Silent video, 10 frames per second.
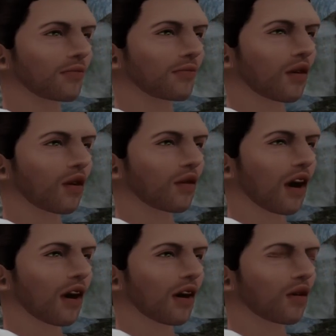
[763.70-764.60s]

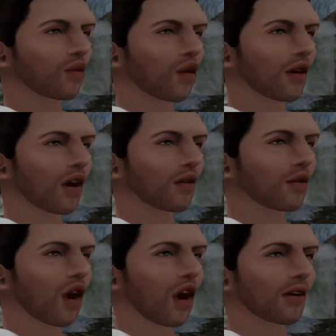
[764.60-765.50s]
challenge me and say, what do you
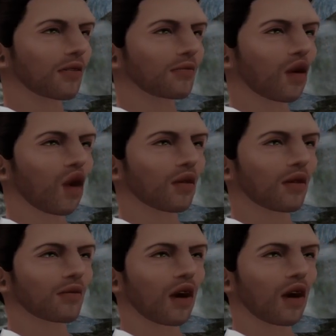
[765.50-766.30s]
mean about that?